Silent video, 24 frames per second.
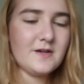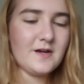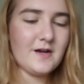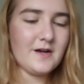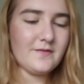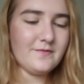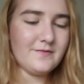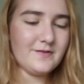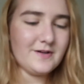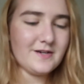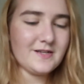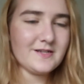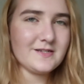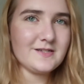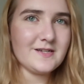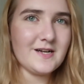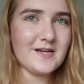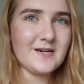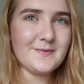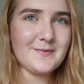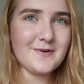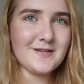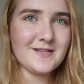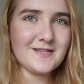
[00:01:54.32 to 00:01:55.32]
I'm really
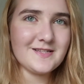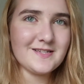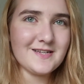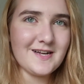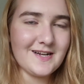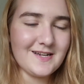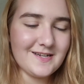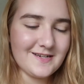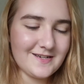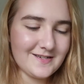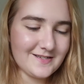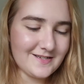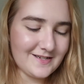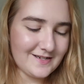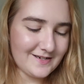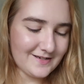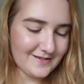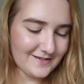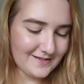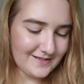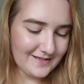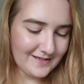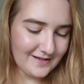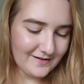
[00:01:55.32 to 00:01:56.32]
excited about this colour because it
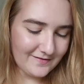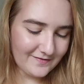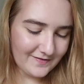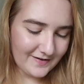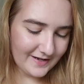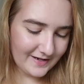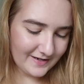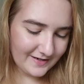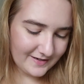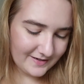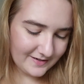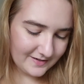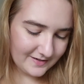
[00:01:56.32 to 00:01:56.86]
looks lovely.